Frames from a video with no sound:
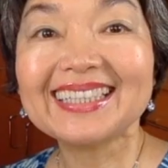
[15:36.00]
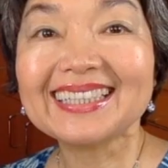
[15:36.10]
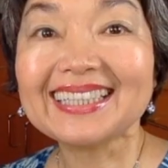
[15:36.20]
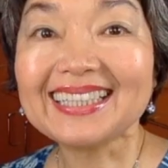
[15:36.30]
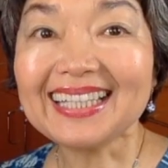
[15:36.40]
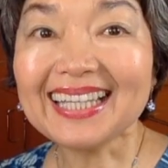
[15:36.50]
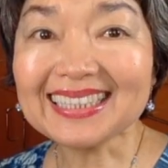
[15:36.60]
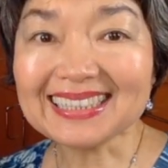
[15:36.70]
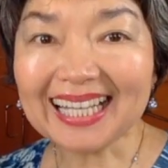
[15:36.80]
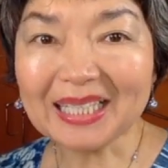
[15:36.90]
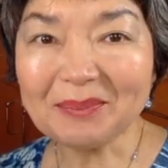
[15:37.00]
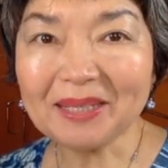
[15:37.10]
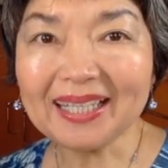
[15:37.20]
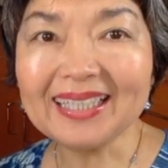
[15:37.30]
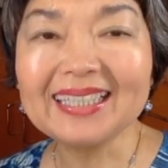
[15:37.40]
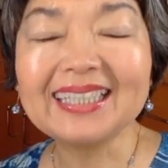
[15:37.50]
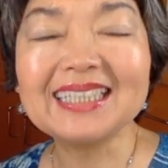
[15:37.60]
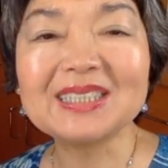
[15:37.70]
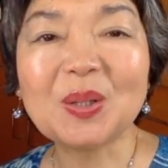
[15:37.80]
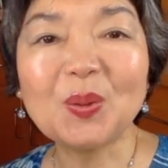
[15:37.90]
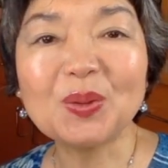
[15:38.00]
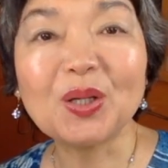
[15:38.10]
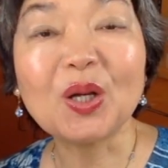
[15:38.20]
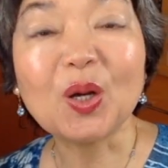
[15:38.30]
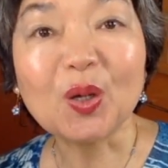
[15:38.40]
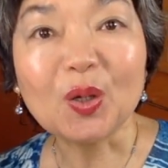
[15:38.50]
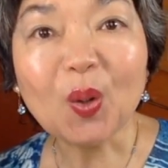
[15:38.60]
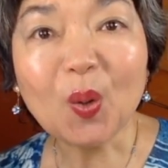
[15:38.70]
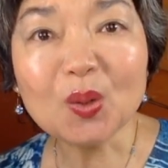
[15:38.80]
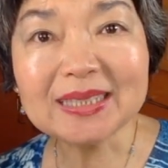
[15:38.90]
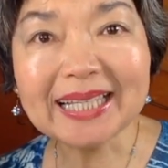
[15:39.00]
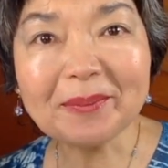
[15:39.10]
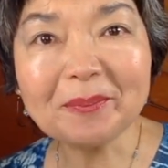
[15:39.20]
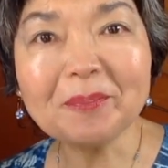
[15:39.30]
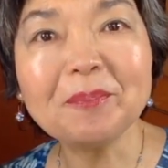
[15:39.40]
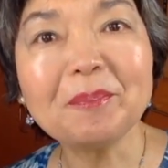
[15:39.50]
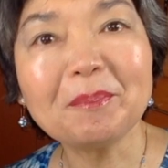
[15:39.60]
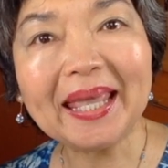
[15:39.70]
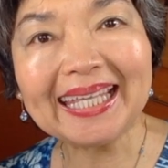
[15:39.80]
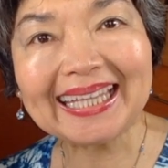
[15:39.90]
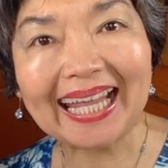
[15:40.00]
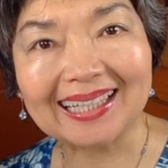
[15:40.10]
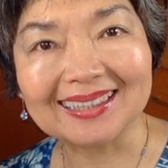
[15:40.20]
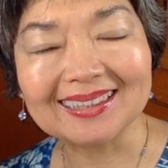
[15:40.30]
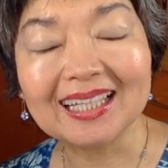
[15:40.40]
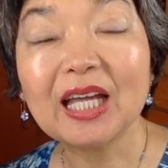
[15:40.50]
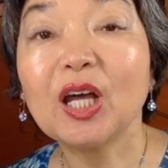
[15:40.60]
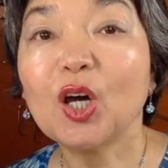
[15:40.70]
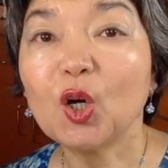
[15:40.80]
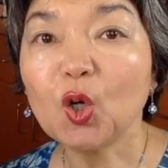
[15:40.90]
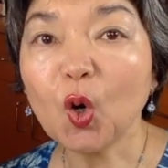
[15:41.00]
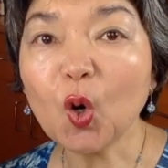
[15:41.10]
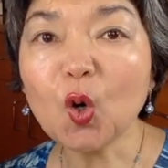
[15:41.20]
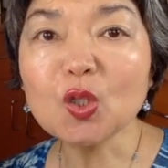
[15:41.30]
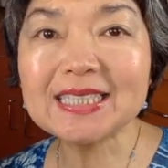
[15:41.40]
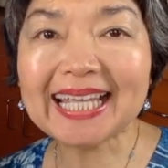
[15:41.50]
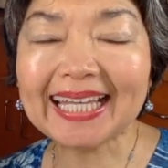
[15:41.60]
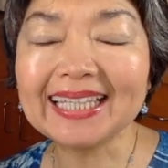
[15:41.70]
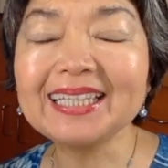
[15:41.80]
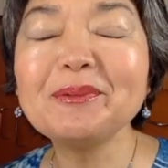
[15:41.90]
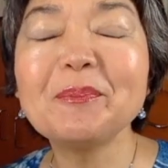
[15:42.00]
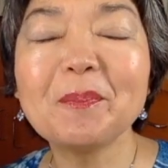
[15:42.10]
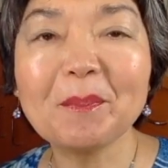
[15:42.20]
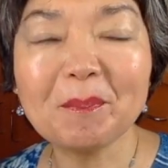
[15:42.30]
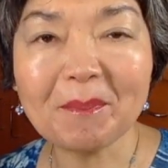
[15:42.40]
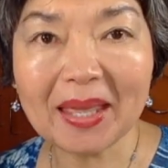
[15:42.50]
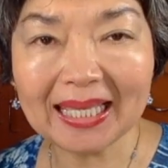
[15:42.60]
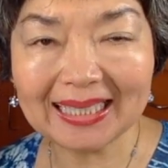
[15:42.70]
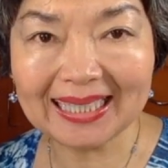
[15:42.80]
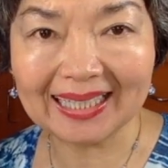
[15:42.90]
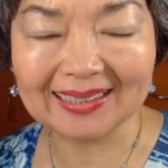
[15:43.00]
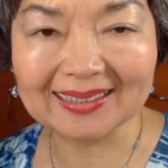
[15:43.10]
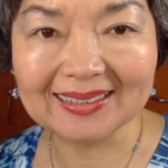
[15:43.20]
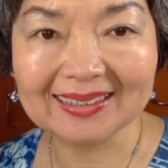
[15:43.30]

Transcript: The next anime is called Rosem Maiden. Rosem Maiden.